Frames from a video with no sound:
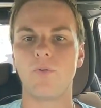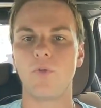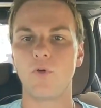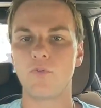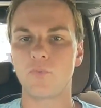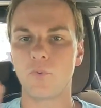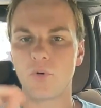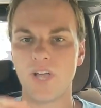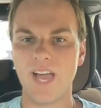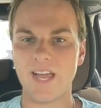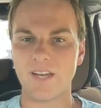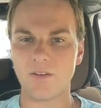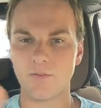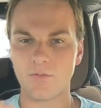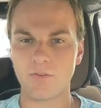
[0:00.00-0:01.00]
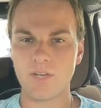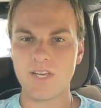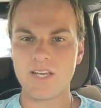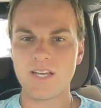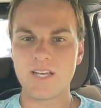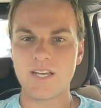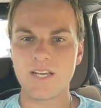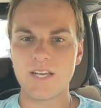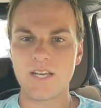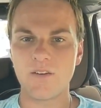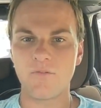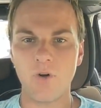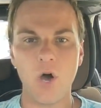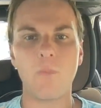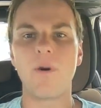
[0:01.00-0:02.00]
Those will kind of
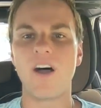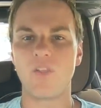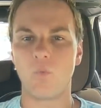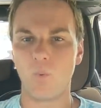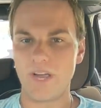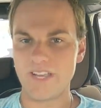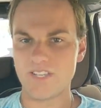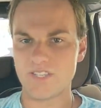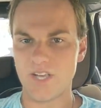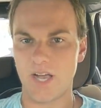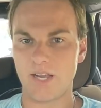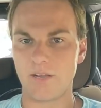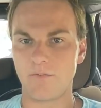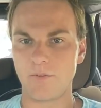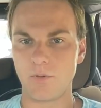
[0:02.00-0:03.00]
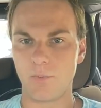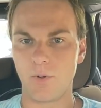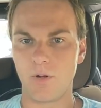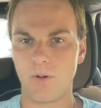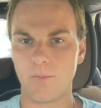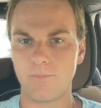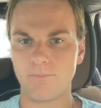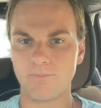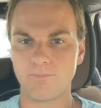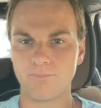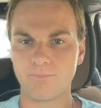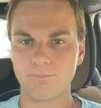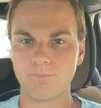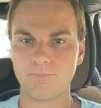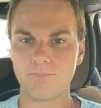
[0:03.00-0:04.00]
fall by the wayside, if you will.
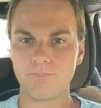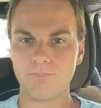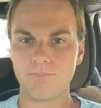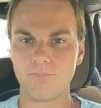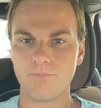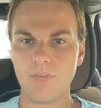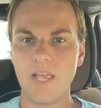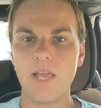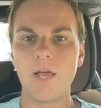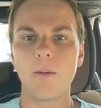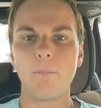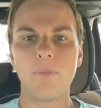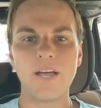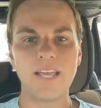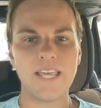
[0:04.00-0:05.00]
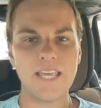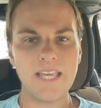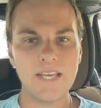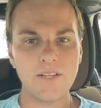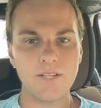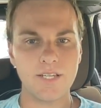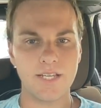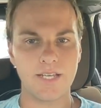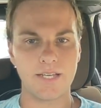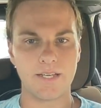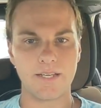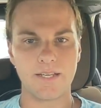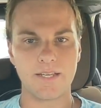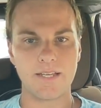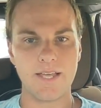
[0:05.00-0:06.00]
But
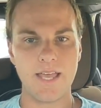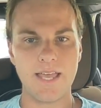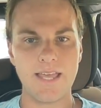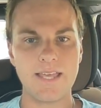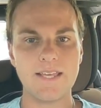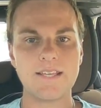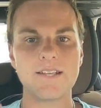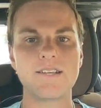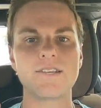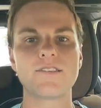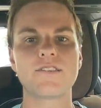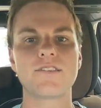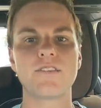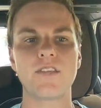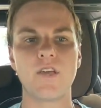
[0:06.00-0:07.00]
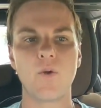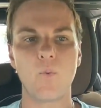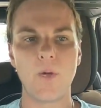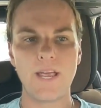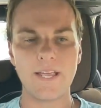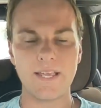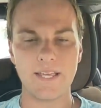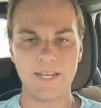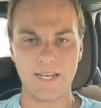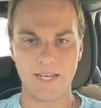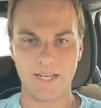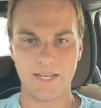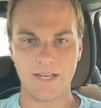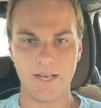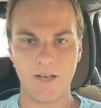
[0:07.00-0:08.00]
healing is the
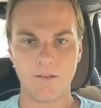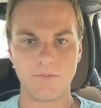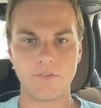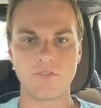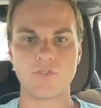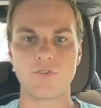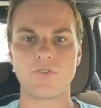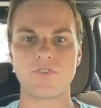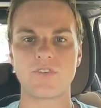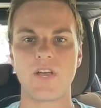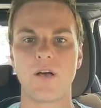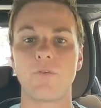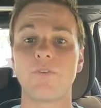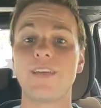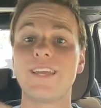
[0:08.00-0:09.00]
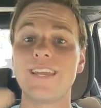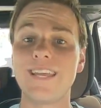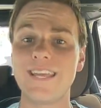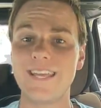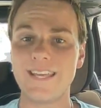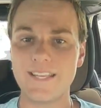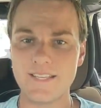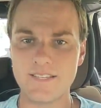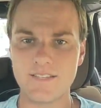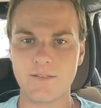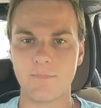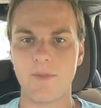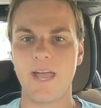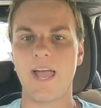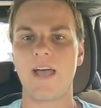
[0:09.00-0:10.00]
awakening of the true self. It is the
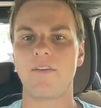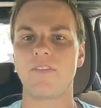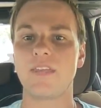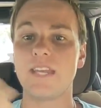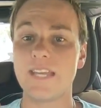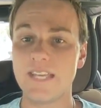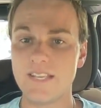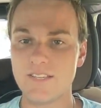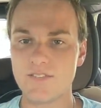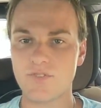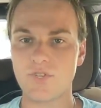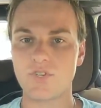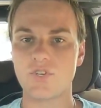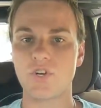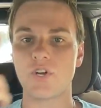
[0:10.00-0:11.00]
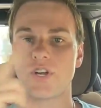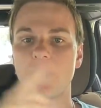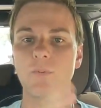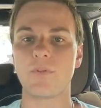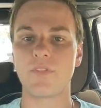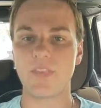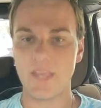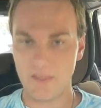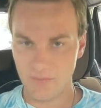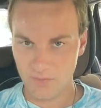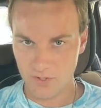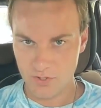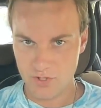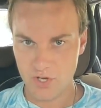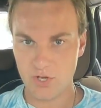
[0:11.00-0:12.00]
path. It is the journey within
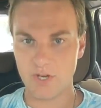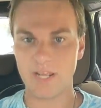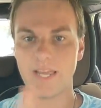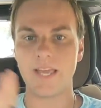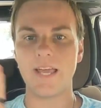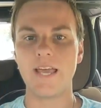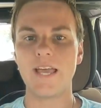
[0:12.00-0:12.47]
the journey.